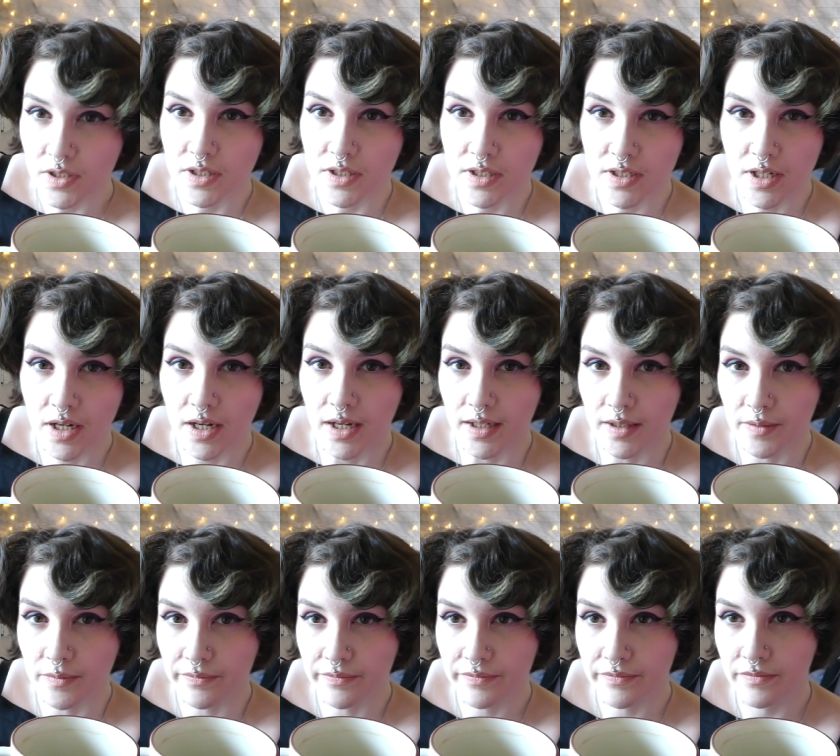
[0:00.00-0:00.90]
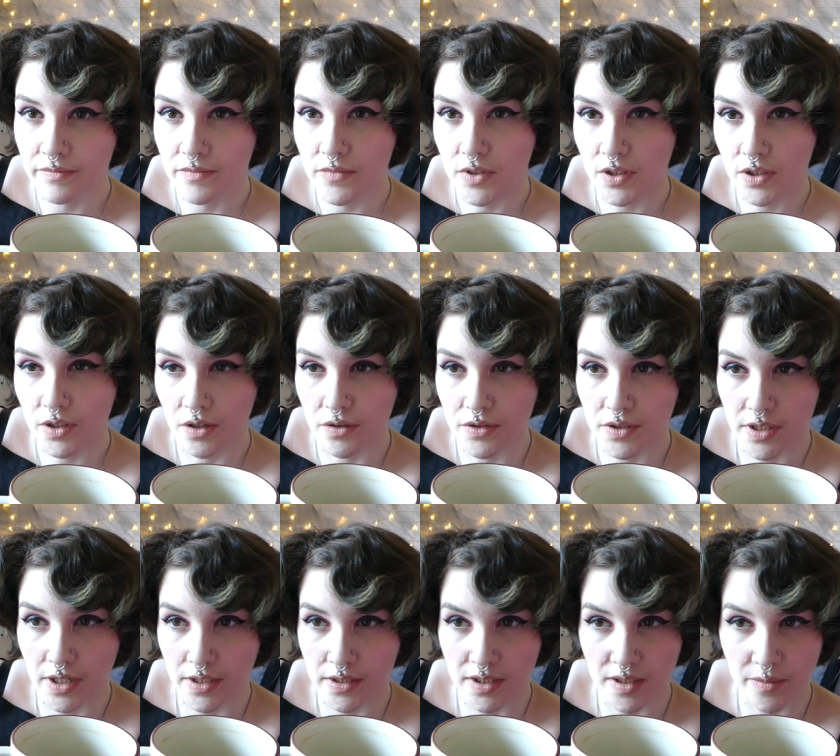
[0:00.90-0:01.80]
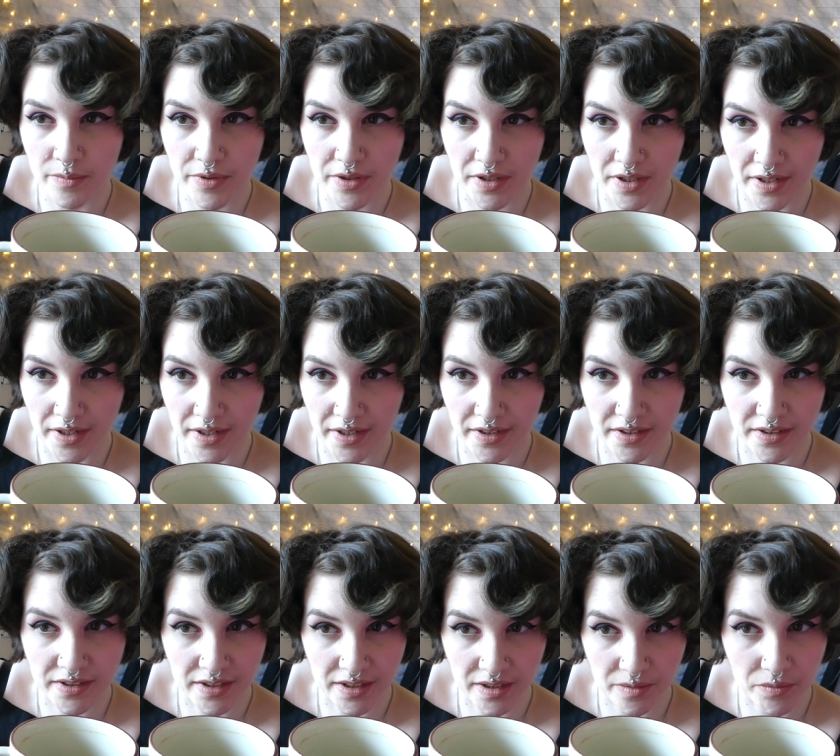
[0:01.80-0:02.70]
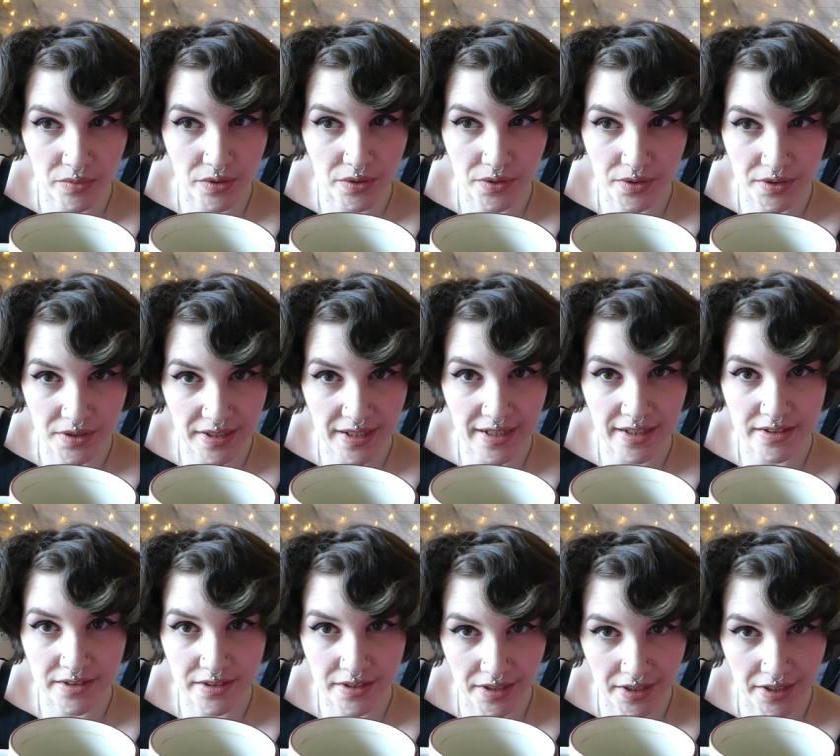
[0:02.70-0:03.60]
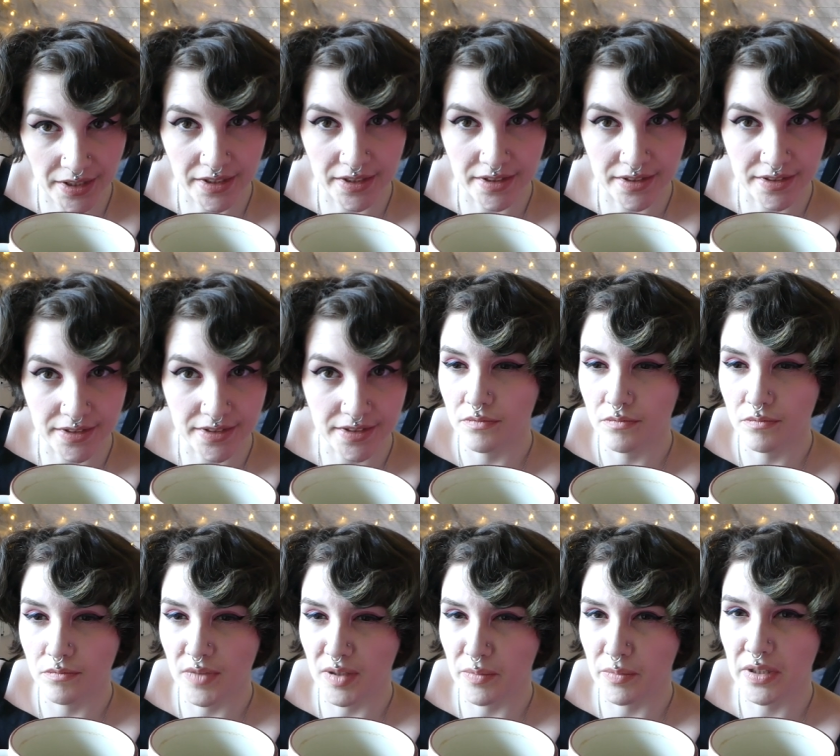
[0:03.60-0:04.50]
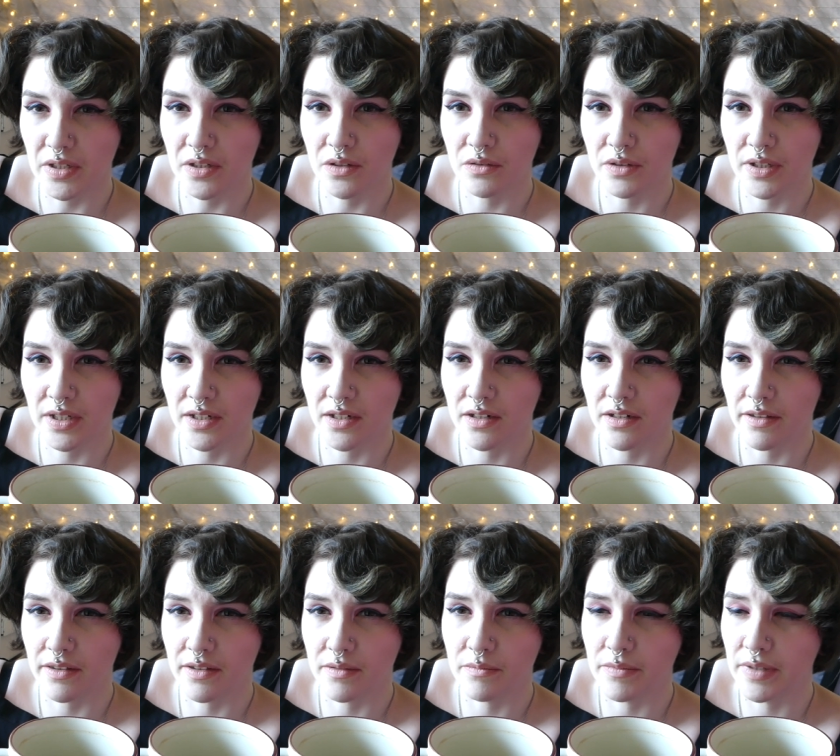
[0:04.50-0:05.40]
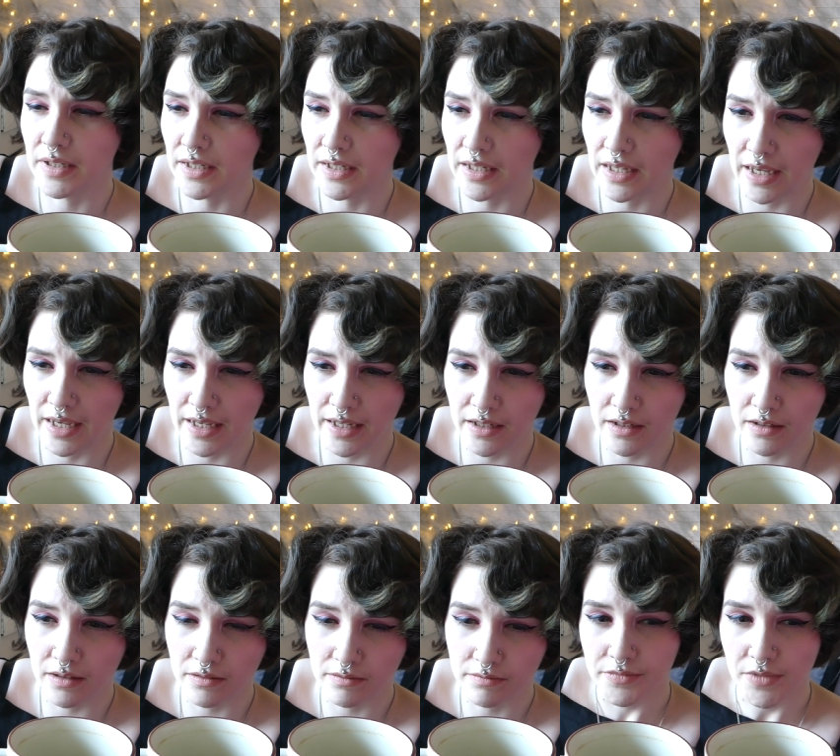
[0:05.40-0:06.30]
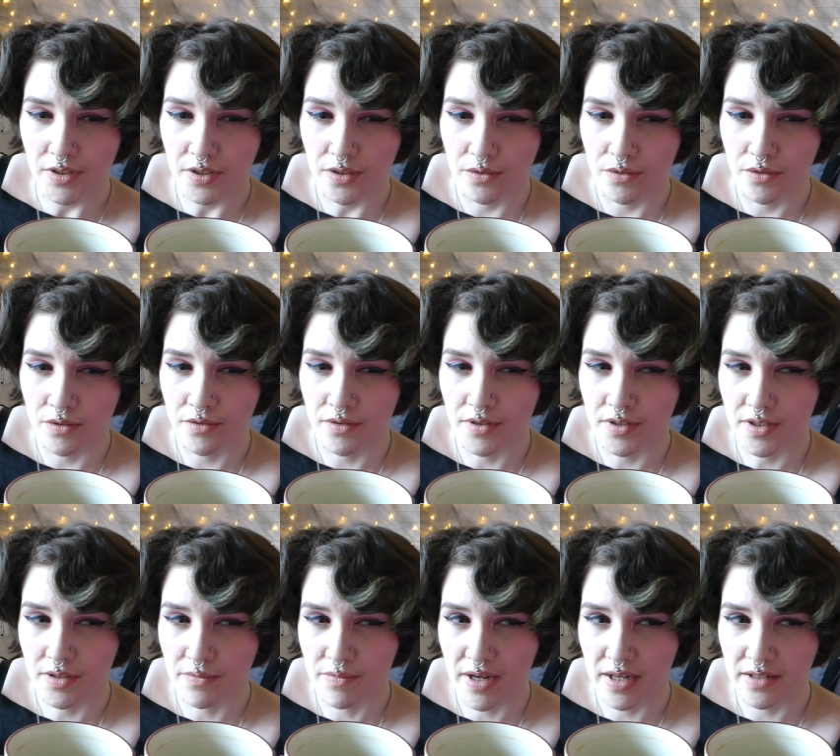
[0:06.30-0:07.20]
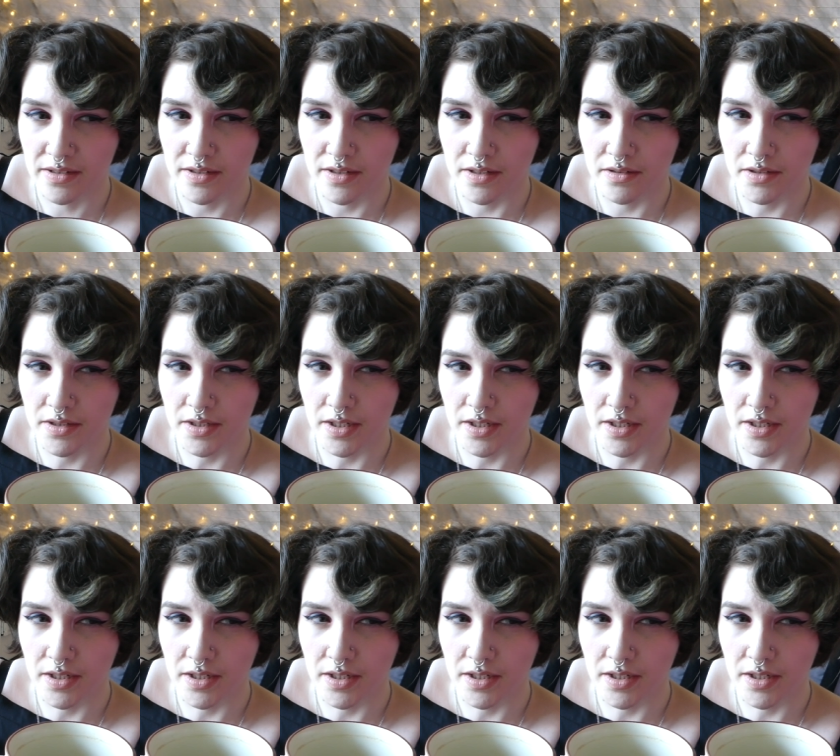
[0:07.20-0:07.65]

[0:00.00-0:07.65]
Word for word: is time to go set up the ironing board and iron. Maybe get another mini cake. The uterus demands its